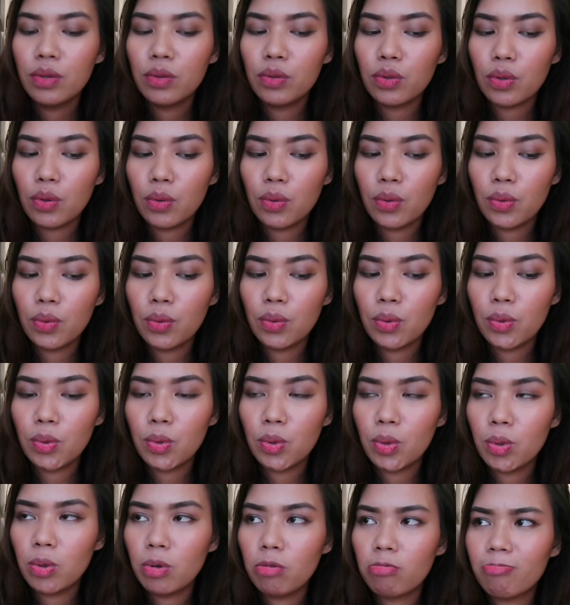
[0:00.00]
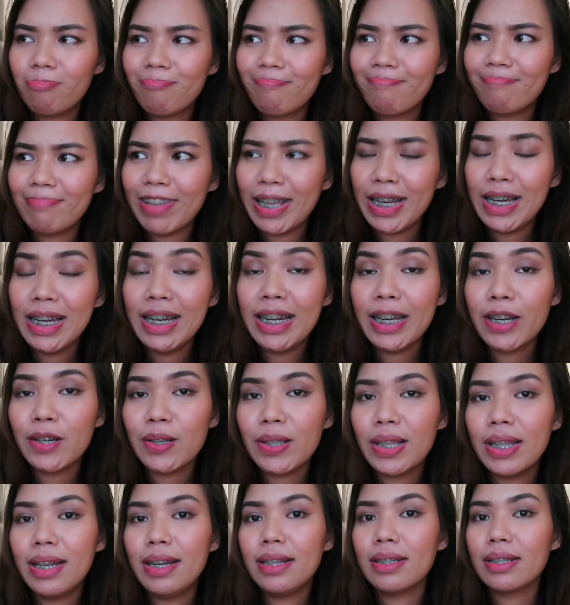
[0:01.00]
So, ililink
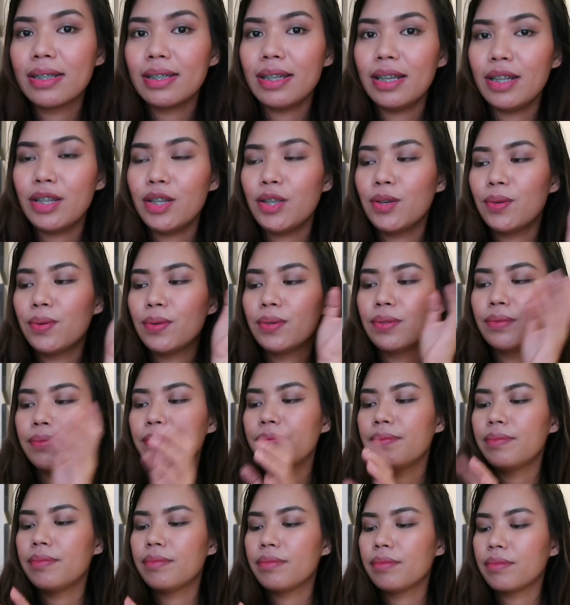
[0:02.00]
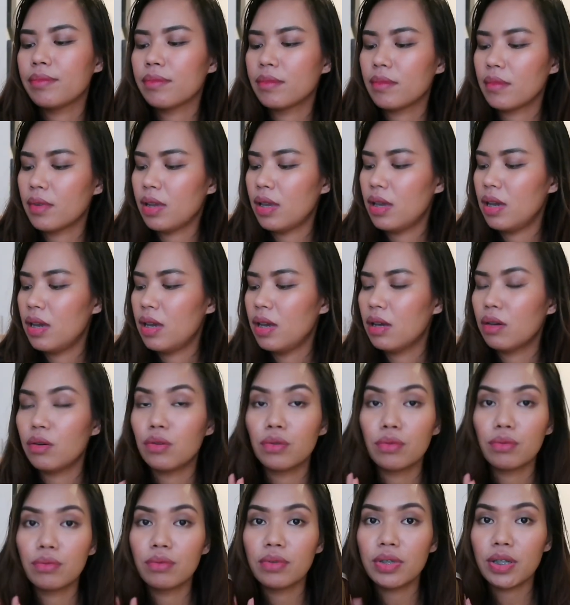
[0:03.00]
ko na lang din yung
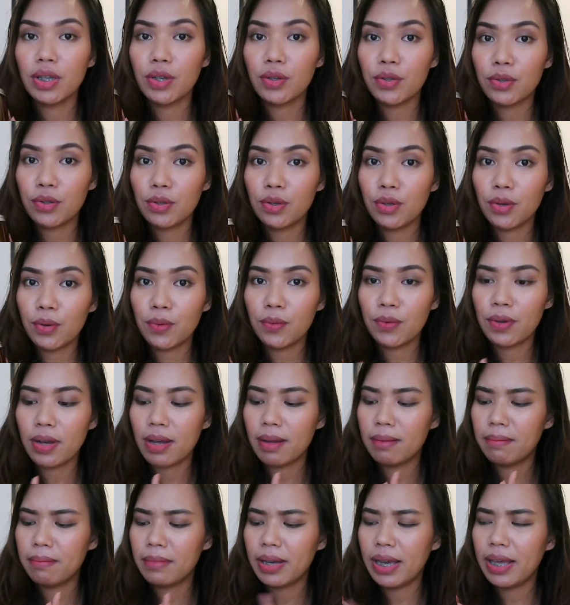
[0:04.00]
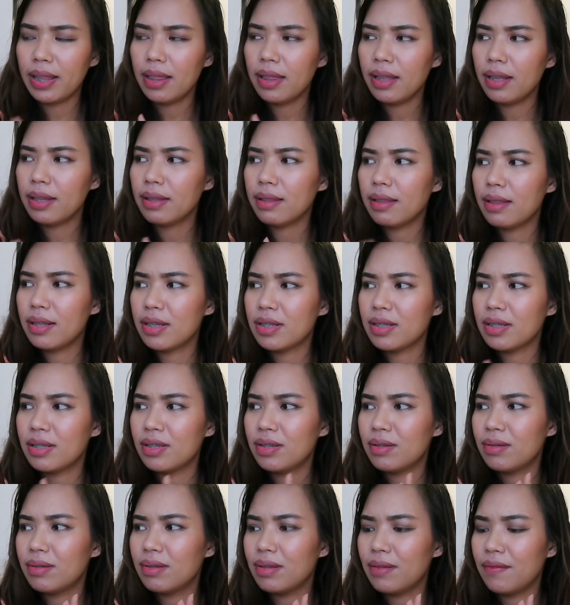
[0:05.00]
kung saan ko to nakuha. I think
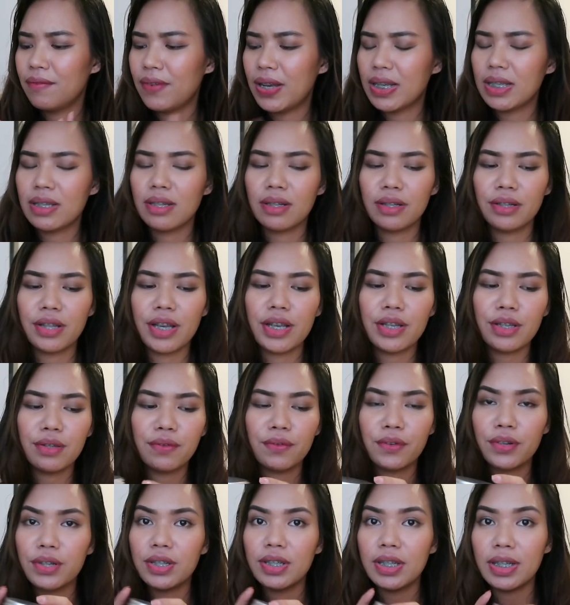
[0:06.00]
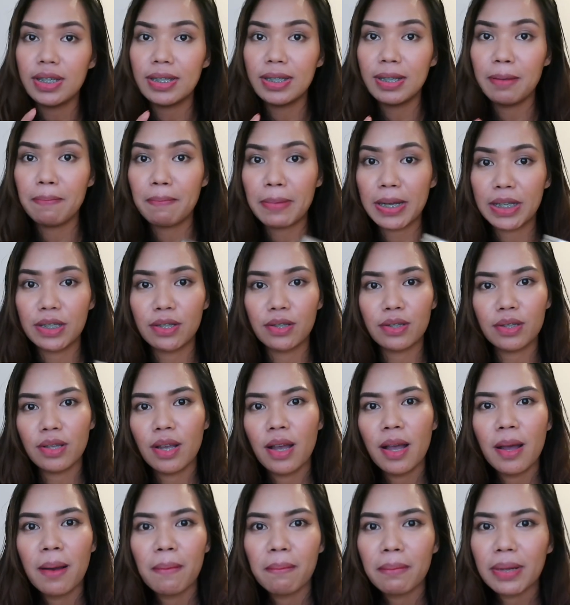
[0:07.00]
this vessel is for 60 pesos,
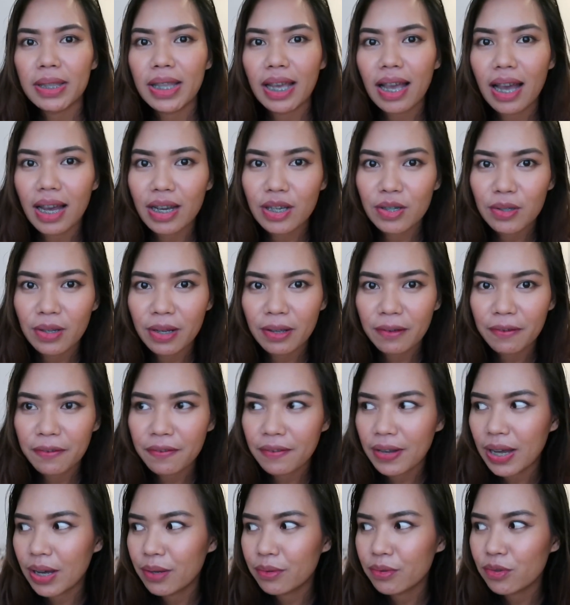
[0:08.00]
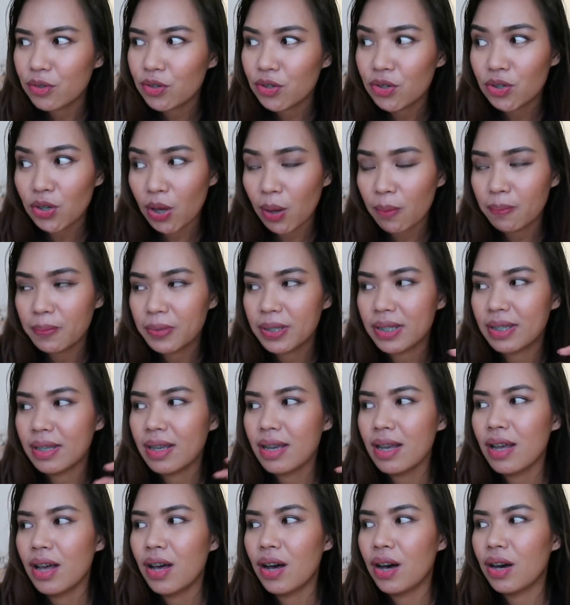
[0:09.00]
but I actually found shops
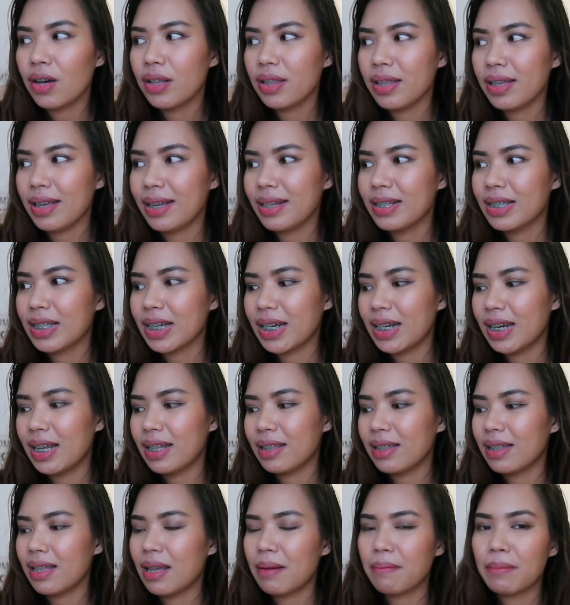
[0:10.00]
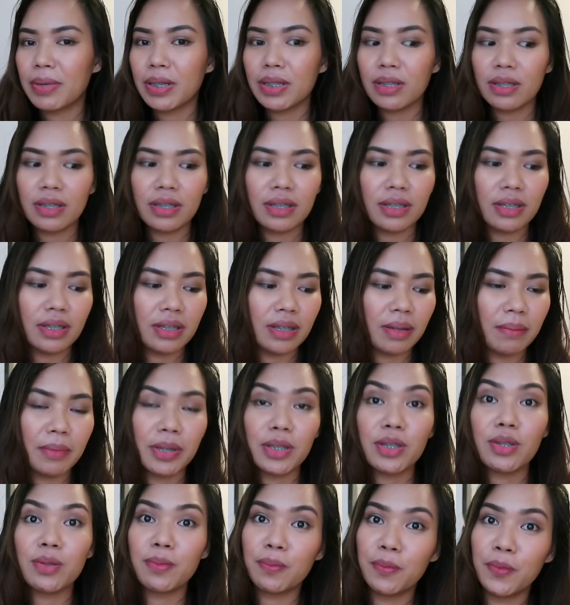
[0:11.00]
on the internet na
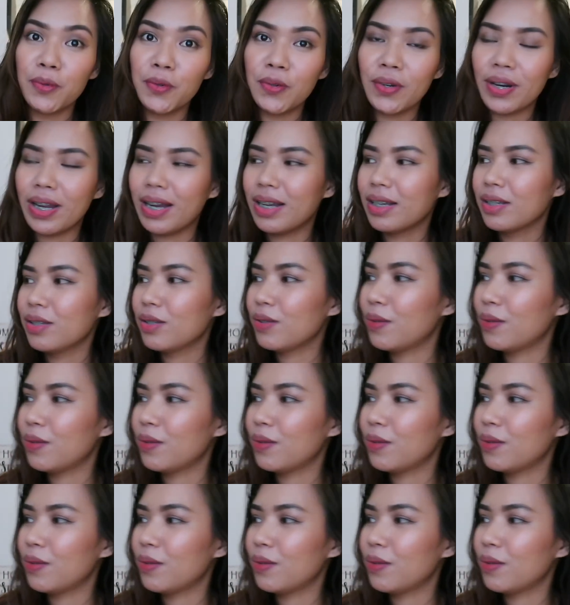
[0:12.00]
mas mura.